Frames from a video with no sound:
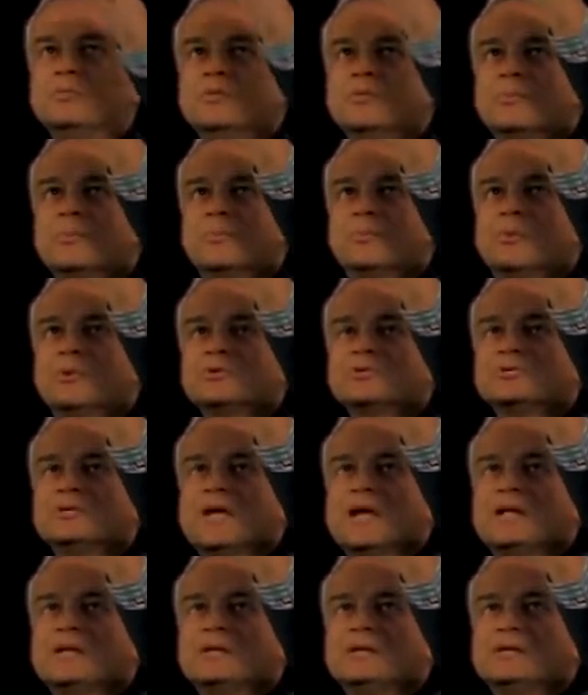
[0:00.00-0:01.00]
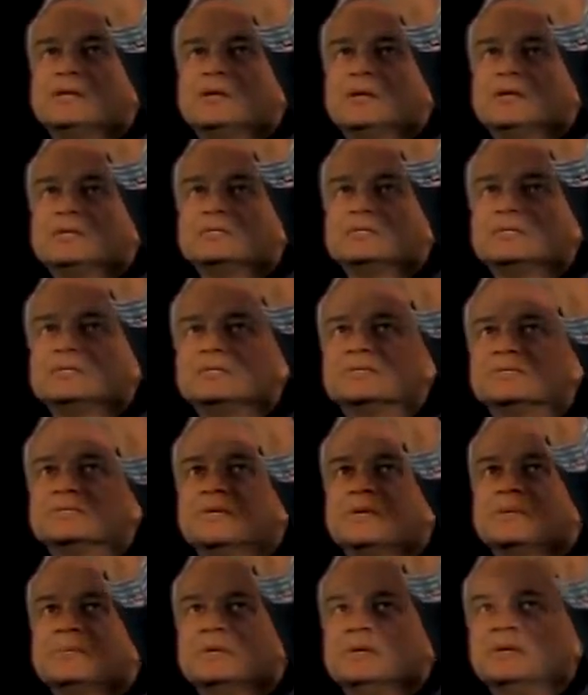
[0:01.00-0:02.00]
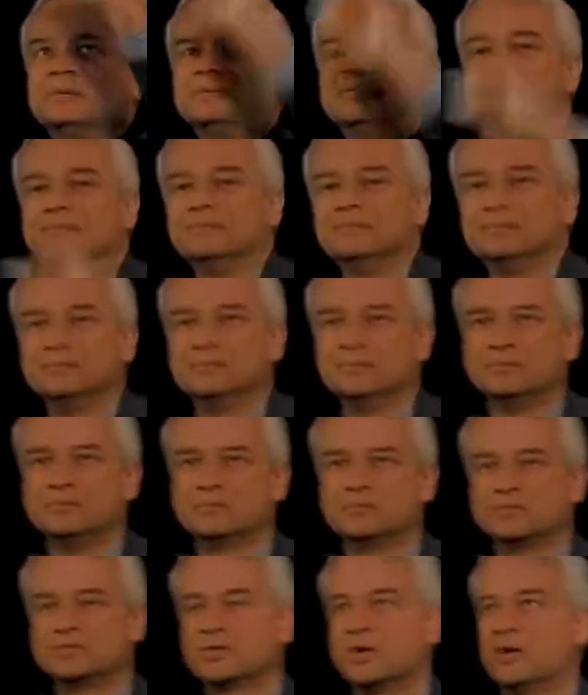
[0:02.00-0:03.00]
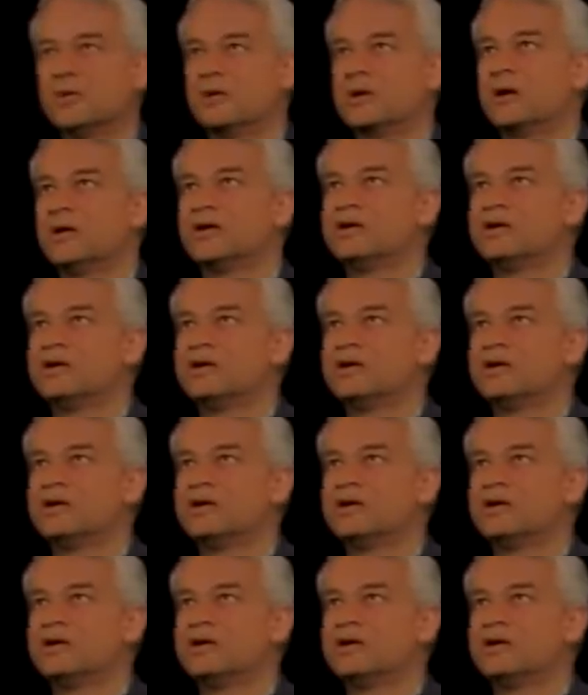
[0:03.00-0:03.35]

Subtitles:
with a proportionality constant sigma, which is called the